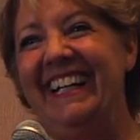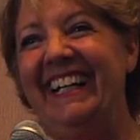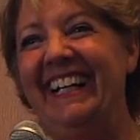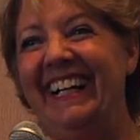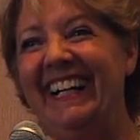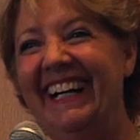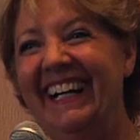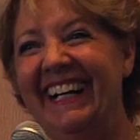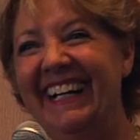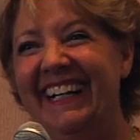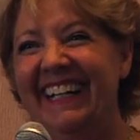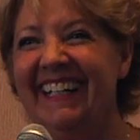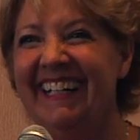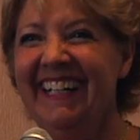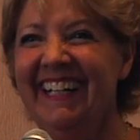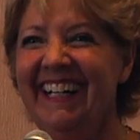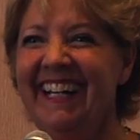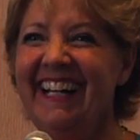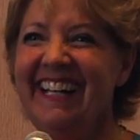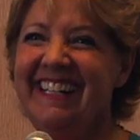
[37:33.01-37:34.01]

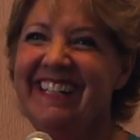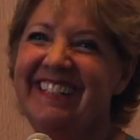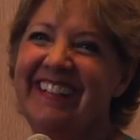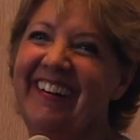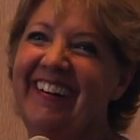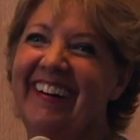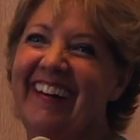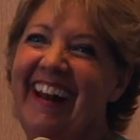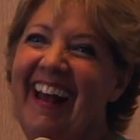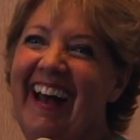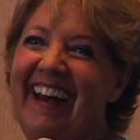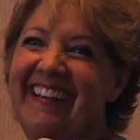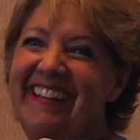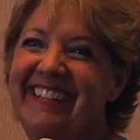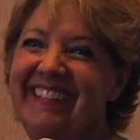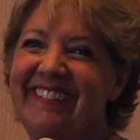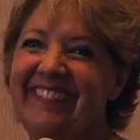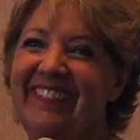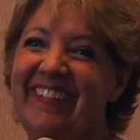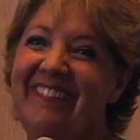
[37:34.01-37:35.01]
And so it
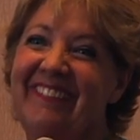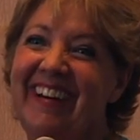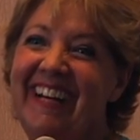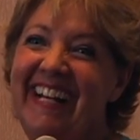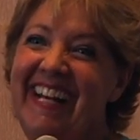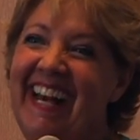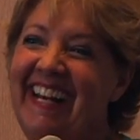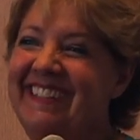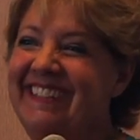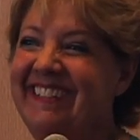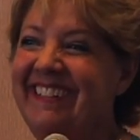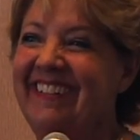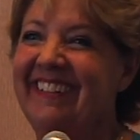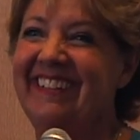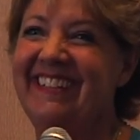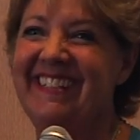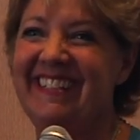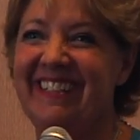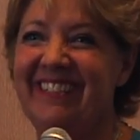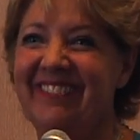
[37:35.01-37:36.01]
has to, the money has to go
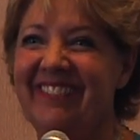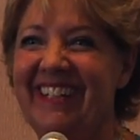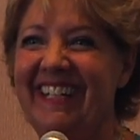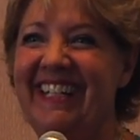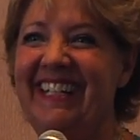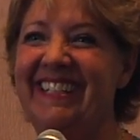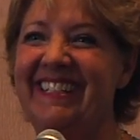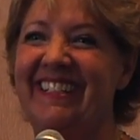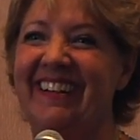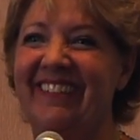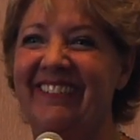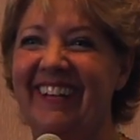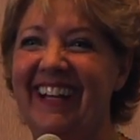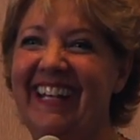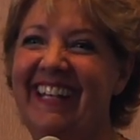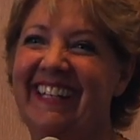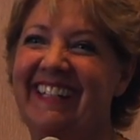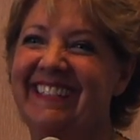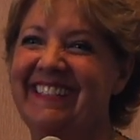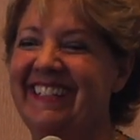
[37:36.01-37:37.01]
to somebody, so
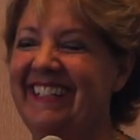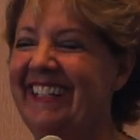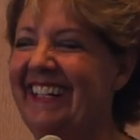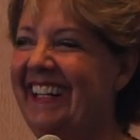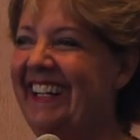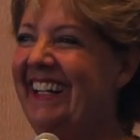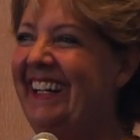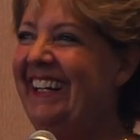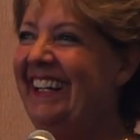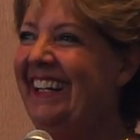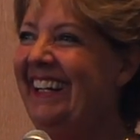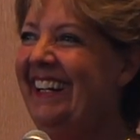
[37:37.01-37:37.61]
my kids get it.